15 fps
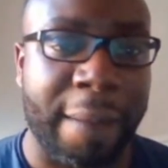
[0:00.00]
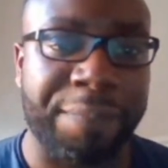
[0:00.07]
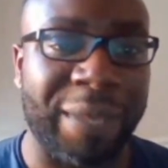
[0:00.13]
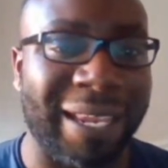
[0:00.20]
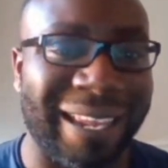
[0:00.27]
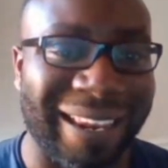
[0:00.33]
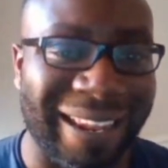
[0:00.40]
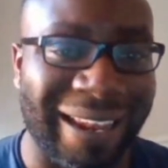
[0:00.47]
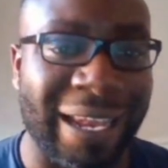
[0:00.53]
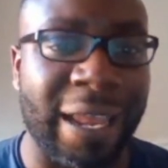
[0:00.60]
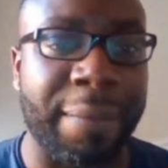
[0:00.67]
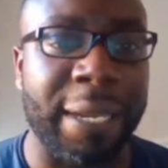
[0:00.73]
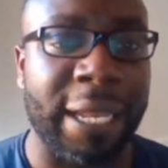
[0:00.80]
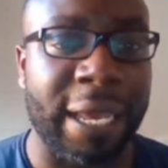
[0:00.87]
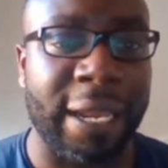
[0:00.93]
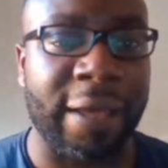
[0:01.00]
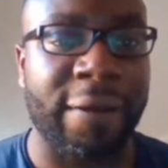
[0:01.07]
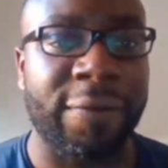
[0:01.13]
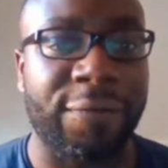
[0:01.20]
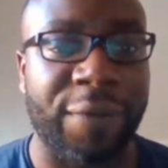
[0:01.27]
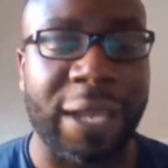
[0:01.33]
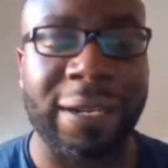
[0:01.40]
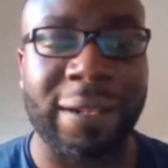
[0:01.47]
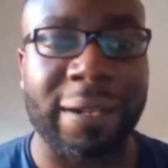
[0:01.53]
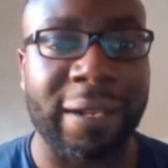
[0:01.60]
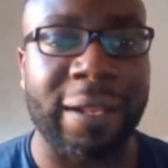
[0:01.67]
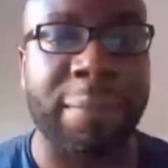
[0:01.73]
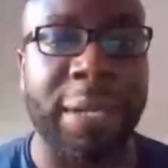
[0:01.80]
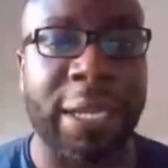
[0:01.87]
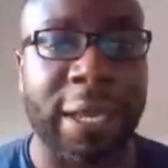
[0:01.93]
in an eliminator, final
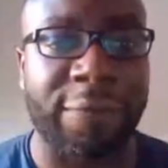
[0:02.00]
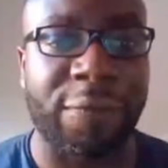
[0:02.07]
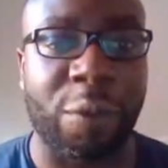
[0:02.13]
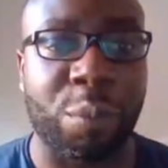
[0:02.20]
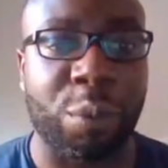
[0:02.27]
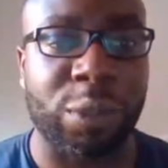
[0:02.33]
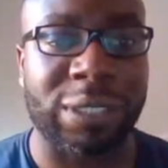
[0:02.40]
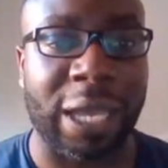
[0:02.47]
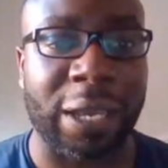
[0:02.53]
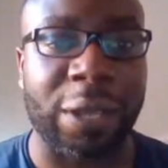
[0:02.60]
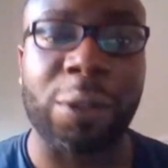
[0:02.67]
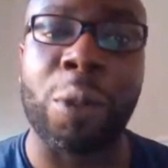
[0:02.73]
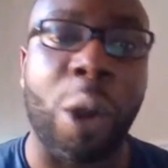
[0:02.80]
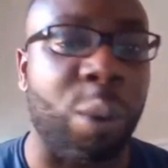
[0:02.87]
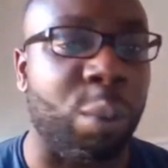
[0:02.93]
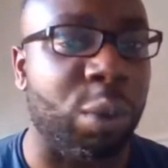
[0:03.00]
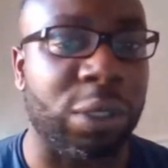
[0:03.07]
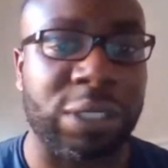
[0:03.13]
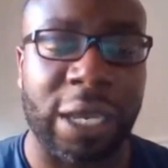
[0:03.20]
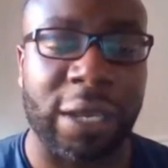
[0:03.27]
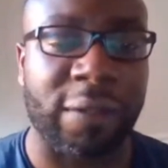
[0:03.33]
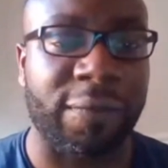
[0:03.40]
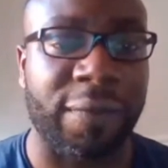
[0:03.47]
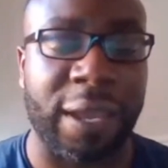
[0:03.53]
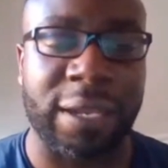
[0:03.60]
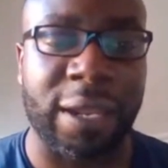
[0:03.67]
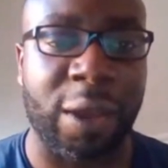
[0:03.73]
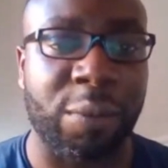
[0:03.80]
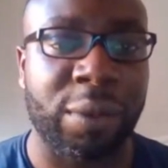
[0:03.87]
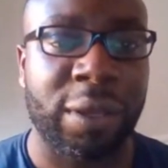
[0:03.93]
eliminator for a world title or world title fight
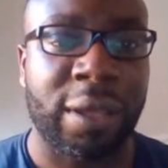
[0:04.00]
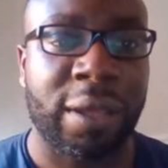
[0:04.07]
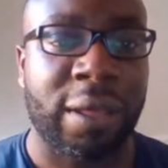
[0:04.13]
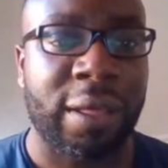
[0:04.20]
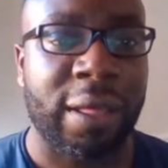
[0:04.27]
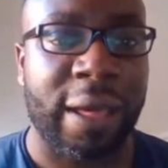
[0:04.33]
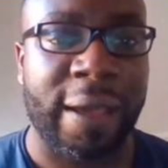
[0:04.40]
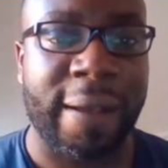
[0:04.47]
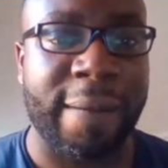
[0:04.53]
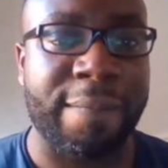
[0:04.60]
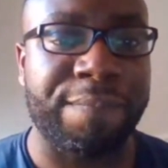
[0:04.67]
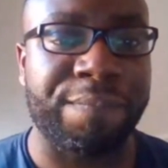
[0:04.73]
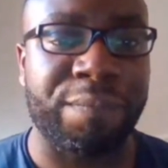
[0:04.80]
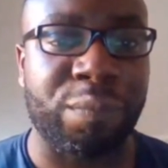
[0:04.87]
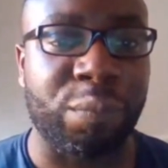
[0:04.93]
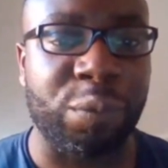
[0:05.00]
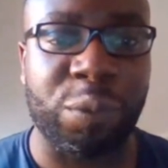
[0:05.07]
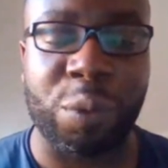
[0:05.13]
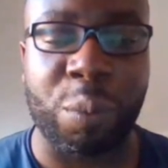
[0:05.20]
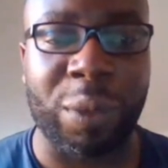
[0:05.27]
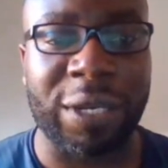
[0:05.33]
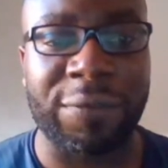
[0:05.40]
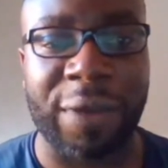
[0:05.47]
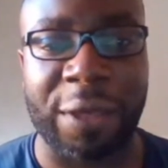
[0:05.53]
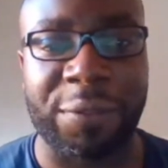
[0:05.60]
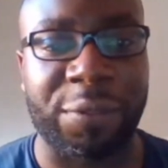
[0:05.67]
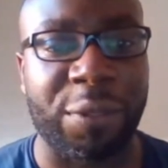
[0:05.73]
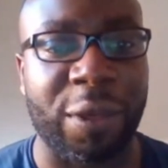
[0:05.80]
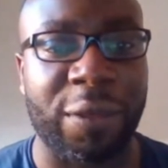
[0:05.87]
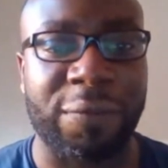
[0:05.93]
now. When you've had
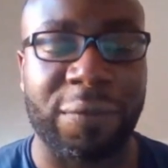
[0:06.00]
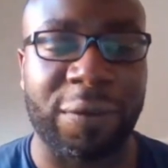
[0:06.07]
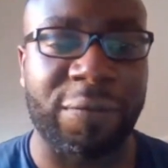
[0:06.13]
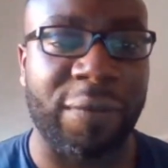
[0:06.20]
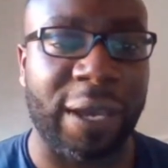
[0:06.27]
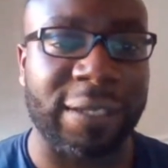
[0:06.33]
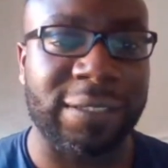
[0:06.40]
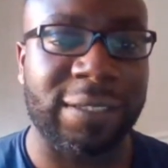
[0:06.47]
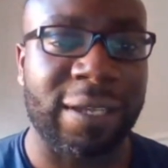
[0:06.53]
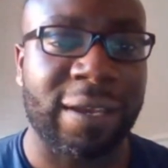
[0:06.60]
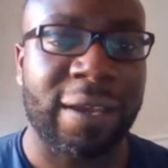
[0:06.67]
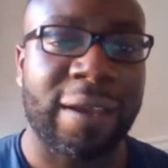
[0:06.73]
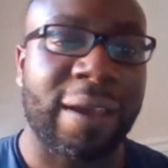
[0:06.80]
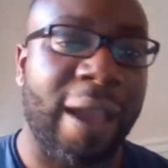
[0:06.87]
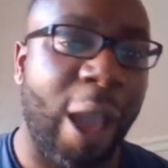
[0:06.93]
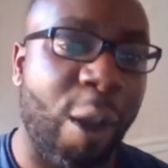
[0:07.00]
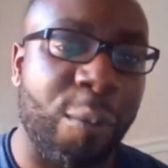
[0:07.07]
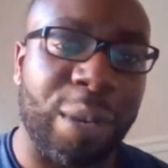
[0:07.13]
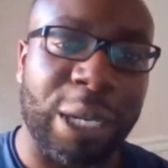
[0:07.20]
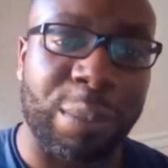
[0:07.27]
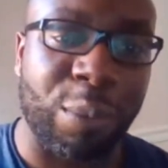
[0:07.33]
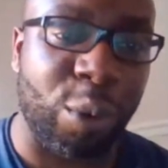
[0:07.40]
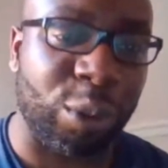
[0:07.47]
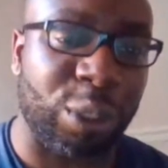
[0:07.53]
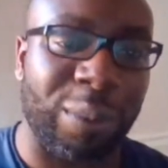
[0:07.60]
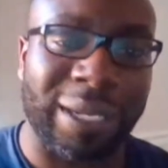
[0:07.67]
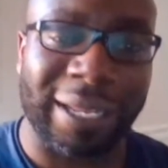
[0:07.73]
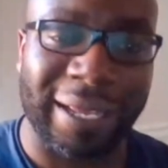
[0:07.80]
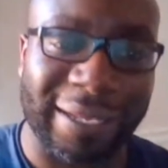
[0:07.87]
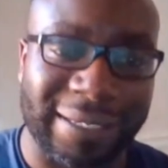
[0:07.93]
33 fights, how many more do we
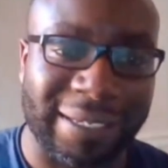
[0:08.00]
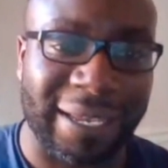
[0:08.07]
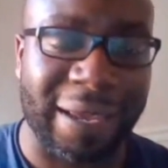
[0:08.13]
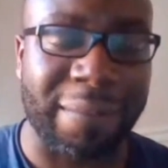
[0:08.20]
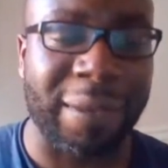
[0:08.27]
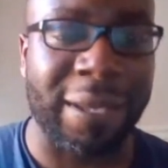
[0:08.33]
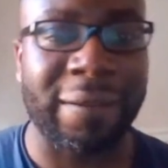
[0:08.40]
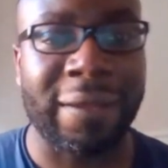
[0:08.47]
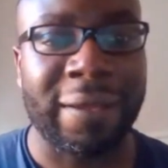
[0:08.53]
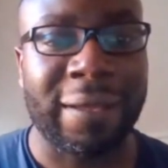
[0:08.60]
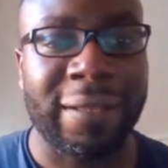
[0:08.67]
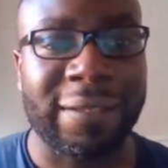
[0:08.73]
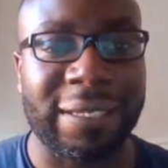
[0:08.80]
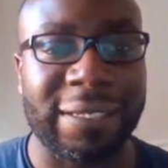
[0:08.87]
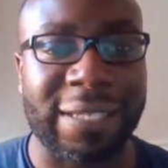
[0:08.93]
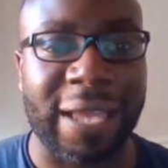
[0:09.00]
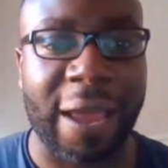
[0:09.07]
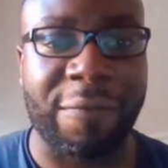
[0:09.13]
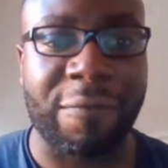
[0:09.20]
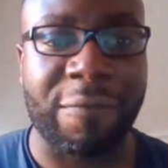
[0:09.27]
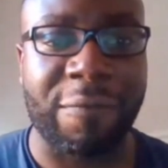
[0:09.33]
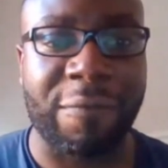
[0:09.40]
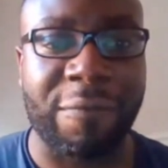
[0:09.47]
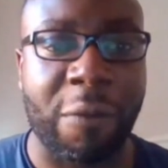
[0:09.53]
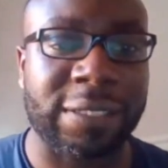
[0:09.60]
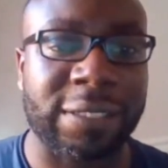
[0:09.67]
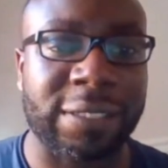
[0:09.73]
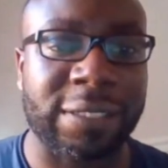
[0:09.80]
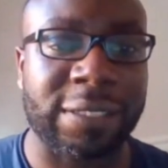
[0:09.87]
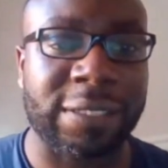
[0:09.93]
need to see him in these 10
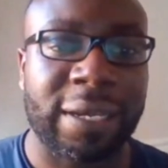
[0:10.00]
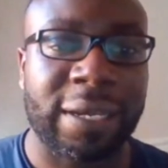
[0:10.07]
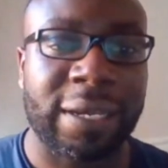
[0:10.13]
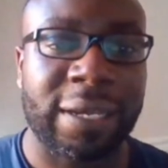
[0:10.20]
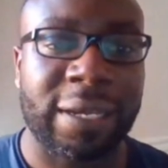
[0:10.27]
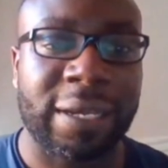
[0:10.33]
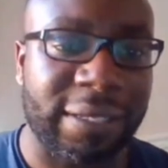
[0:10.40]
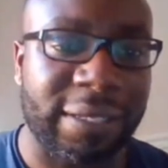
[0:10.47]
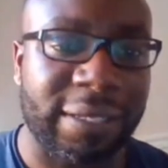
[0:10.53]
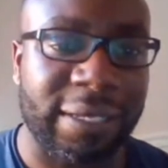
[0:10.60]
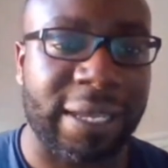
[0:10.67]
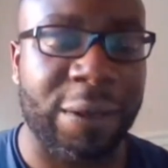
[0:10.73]
rounders, these